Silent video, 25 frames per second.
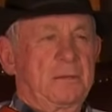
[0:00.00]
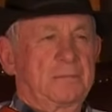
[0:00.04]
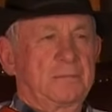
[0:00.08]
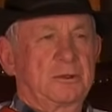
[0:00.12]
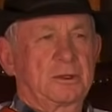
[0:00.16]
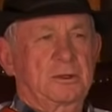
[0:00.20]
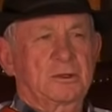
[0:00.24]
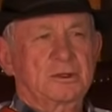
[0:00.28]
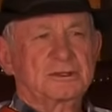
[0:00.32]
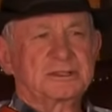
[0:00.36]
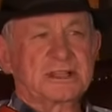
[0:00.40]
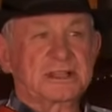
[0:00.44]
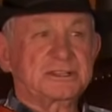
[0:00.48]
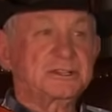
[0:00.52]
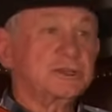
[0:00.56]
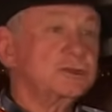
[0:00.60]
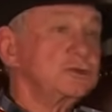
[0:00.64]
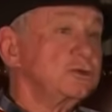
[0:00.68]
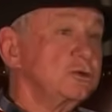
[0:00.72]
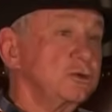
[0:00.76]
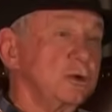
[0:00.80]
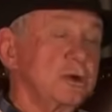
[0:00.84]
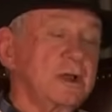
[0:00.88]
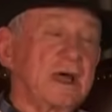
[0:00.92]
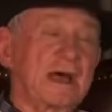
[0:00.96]
Because that's a
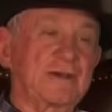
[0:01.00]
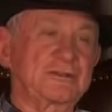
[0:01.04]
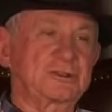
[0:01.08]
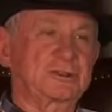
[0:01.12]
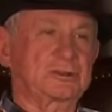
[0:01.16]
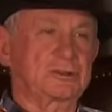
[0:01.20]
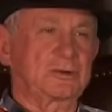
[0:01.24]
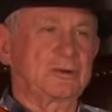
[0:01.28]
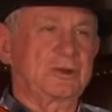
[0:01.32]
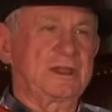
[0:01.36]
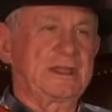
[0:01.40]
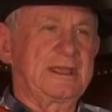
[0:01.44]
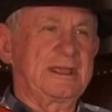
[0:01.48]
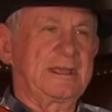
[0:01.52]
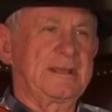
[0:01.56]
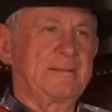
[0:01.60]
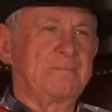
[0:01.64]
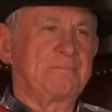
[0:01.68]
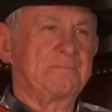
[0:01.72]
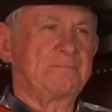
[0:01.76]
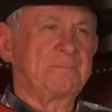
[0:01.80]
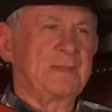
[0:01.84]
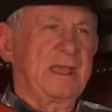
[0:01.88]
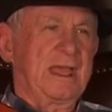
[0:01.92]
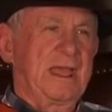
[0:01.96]
true life story
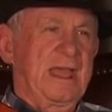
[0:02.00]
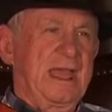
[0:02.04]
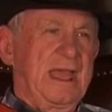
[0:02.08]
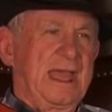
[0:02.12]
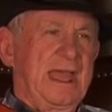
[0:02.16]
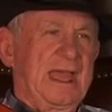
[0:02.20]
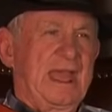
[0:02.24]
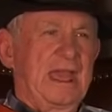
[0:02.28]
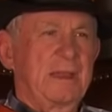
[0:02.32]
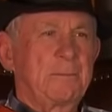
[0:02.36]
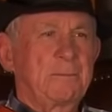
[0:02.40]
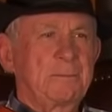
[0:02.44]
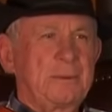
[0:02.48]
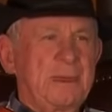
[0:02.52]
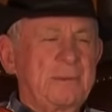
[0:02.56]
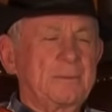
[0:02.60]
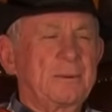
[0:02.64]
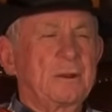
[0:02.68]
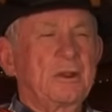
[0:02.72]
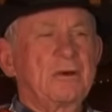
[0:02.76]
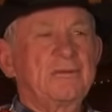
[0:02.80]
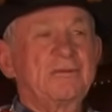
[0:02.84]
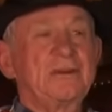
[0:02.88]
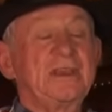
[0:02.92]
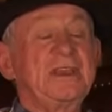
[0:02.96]
and
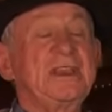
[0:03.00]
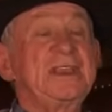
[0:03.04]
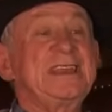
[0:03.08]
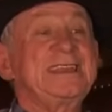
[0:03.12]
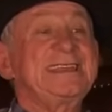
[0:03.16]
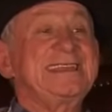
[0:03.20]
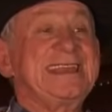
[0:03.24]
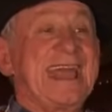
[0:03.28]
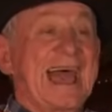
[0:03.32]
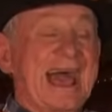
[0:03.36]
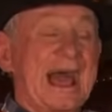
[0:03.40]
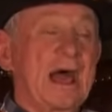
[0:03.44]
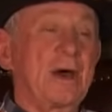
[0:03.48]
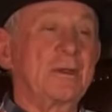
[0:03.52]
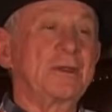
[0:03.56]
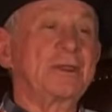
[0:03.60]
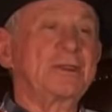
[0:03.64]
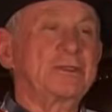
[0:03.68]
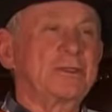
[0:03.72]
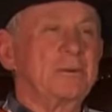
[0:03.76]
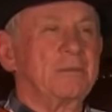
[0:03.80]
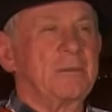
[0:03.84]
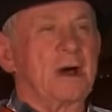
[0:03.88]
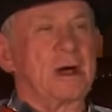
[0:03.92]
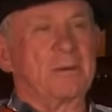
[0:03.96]
people are very down
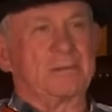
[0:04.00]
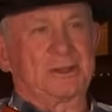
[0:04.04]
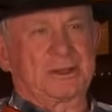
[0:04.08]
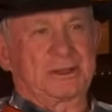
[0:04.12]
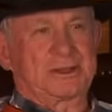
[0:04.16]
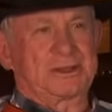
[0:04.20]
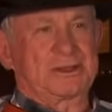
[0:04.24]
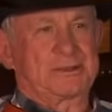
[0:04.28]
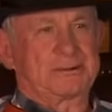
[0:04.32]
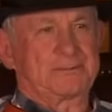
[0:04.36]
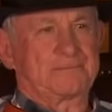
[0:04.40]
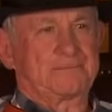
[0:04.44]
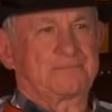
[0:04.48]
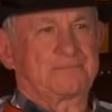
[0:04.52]
at the moment.